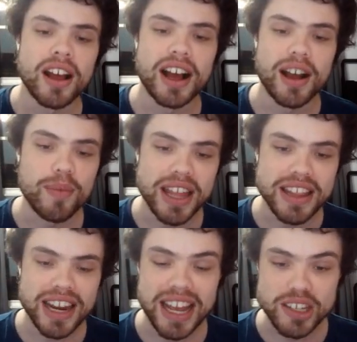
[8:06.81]
And
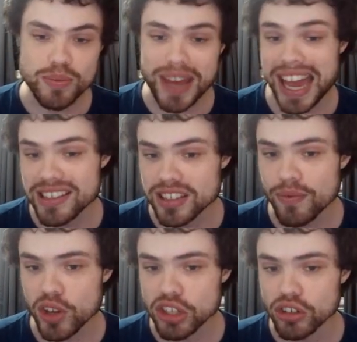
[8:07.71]
then it has the
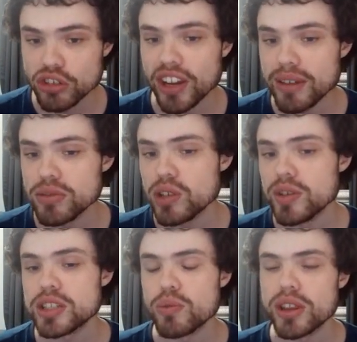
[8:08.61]
passive, your ground
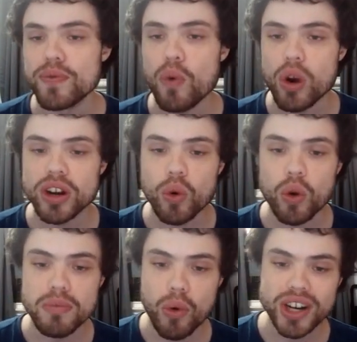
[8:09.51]
units with 4
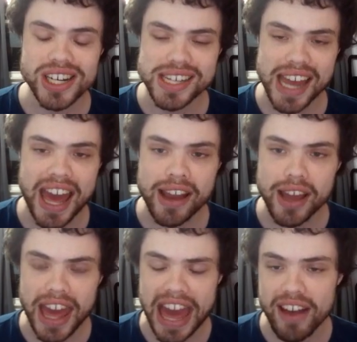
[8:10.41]
or more attack
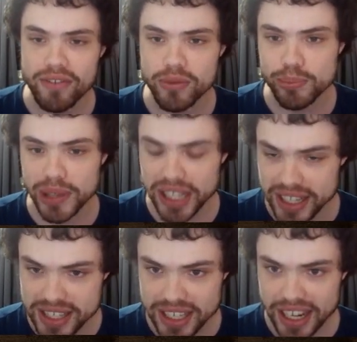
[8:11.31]
have
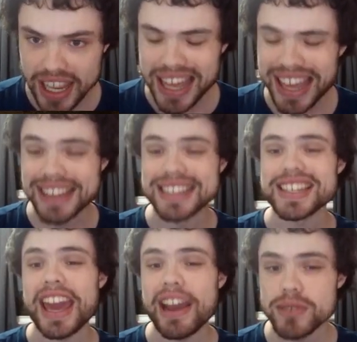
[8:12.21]
Blitz, and this
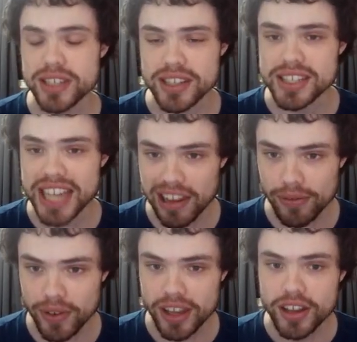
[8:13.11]
counts
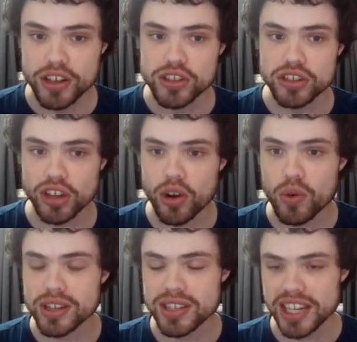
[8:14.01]
itself.
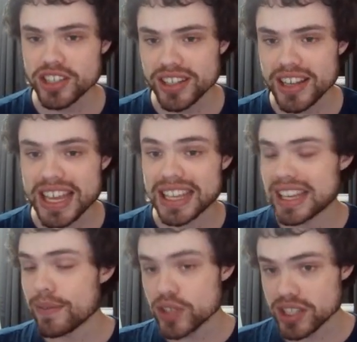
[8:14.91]
So essentially, it
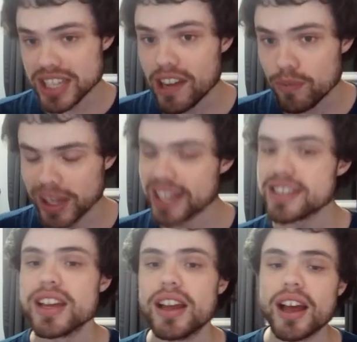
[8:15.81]
gives itself
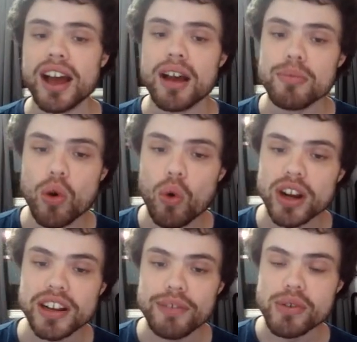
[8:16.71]
Blitz.
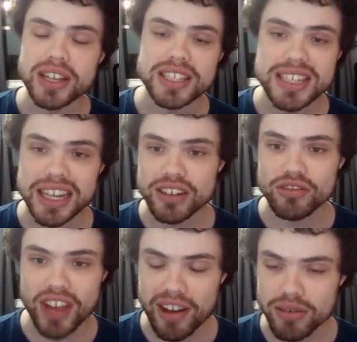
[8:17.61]
Or if you can stick it
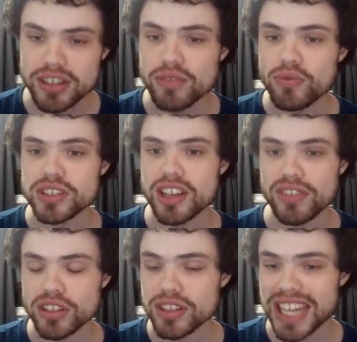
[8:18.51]
around for
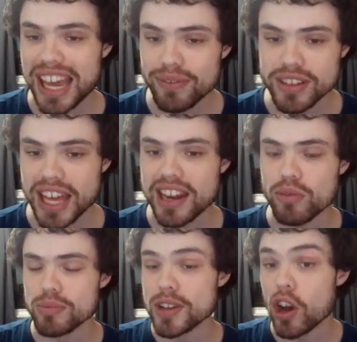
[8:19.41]
several turns after that,
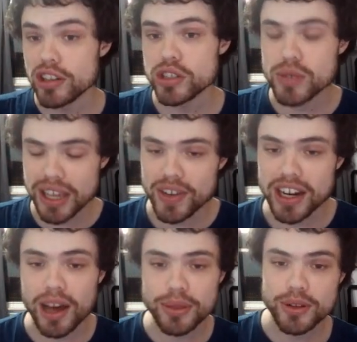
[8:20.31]
it will be also giving
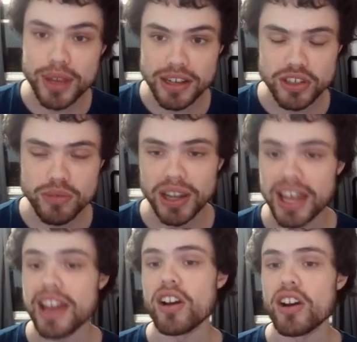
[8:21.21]
other things you
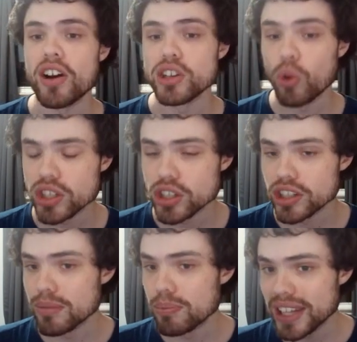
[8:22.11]
play on your
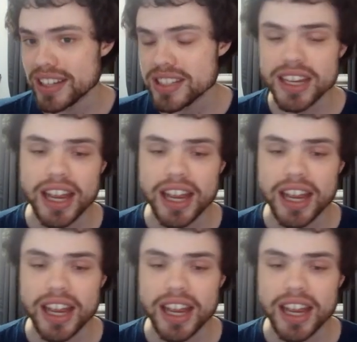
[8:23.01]
turn Blitz.